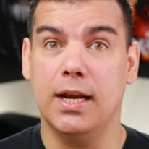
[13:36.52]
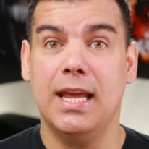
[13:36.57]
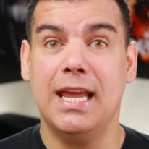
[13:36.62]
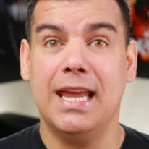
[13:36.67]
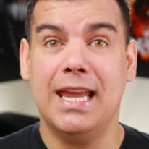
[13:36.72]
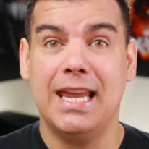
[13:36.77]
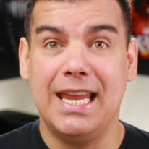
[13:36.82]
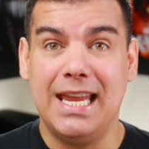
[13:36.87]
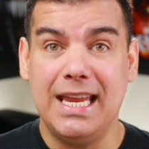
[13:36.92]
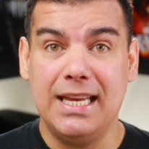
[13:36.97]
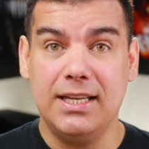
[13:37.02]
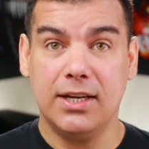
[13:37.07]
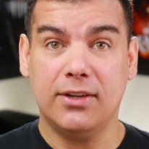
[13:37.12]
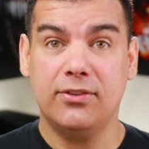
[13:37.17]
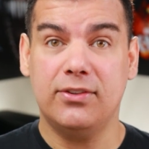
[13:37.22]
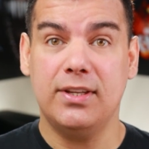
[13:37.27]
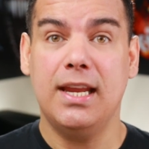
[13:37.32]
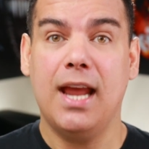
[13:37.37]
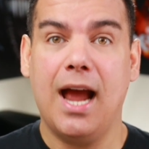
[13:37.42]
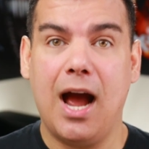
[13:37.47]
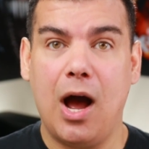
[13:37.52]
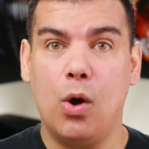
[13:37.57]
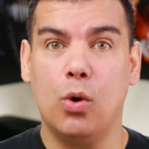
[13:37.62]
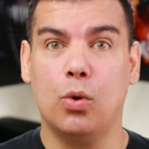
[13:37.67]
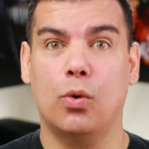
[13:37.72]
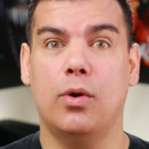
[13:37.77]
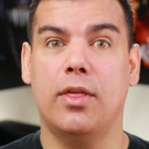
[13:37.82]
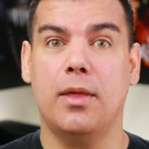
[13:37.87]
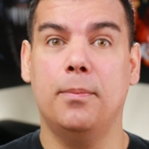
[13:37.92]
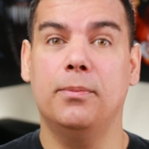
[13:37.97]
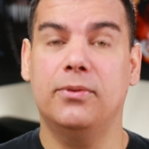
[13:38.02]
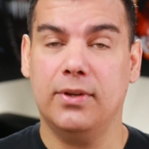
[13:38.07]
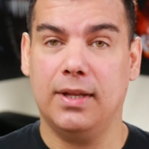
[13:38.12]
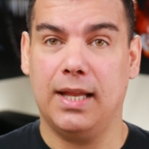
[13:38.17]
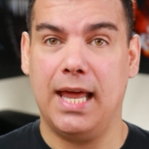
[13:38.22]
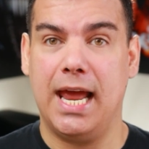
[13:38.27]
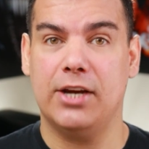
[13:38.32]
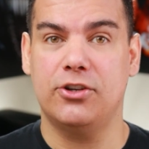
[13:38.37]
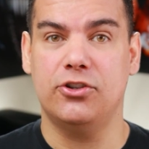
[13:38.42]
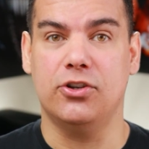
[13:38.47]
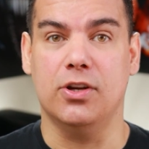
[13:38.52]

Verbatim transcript: indexing algorithm selection